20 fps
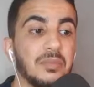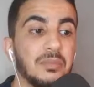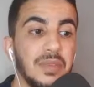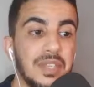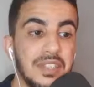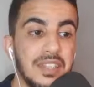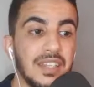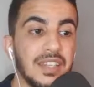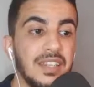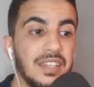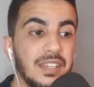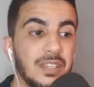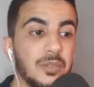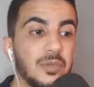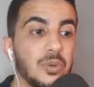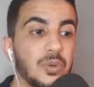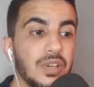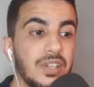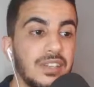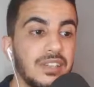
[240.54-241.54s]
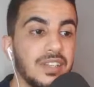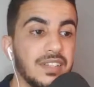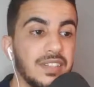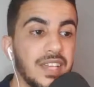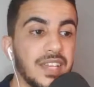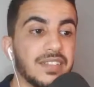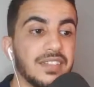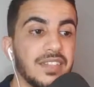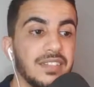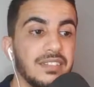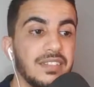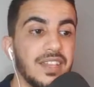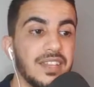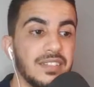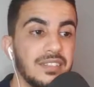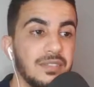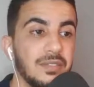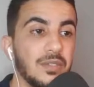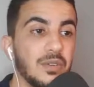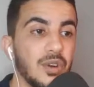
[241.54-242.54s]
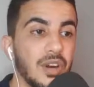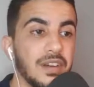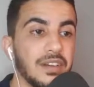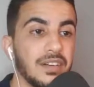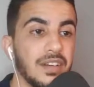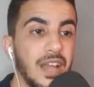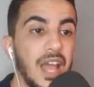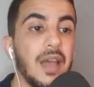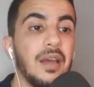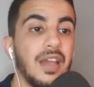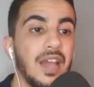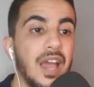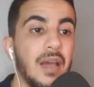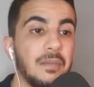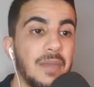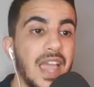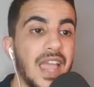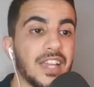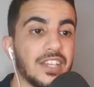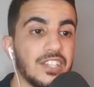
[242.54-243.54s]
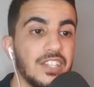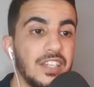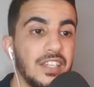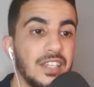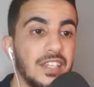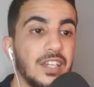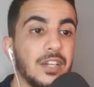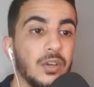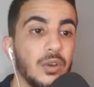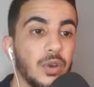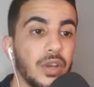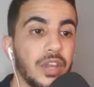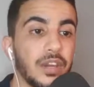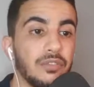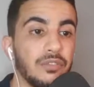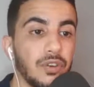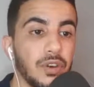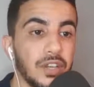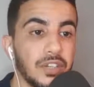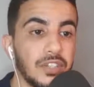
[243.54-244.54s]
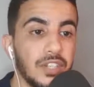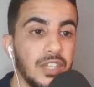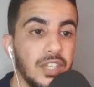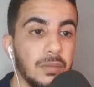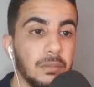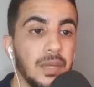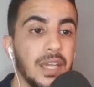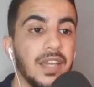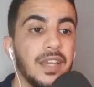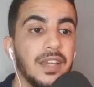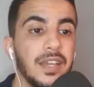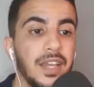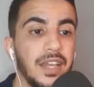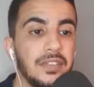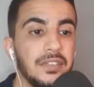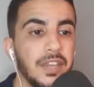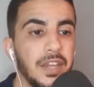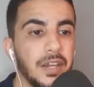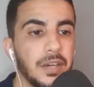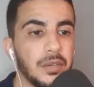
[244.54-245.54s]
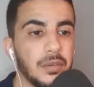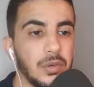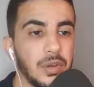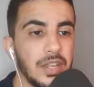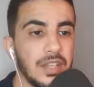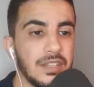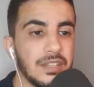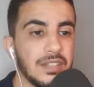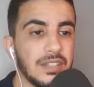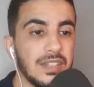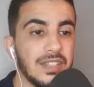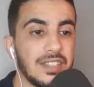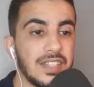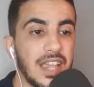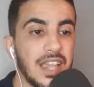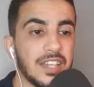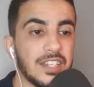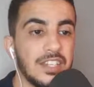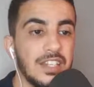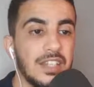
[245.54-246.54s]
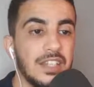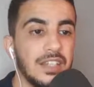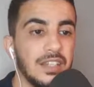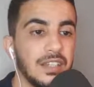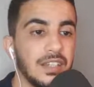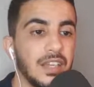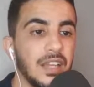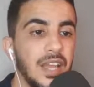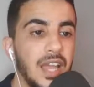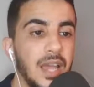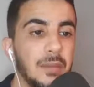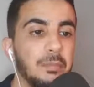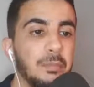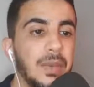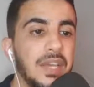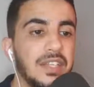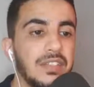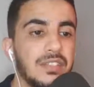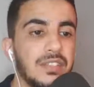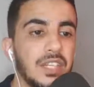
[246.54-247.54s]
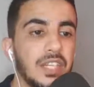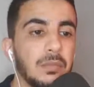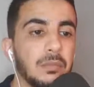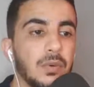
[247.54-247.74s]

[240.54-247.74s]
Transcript: basically Google detected that you are, uh, I'm actually looking for a team. And here it is. It's actually a paid team